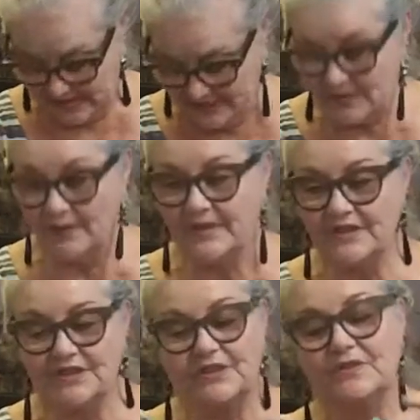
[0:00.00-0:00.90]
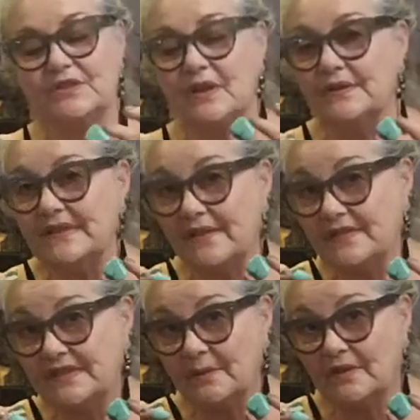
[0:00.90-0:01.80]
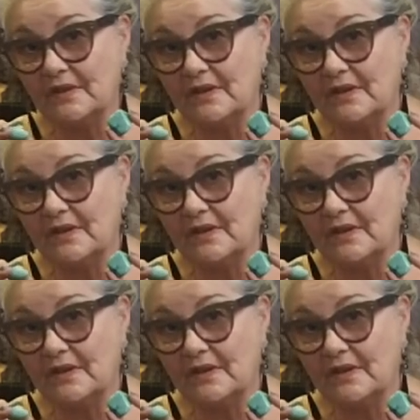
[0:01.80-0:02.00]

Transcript: Even though these two stones have similar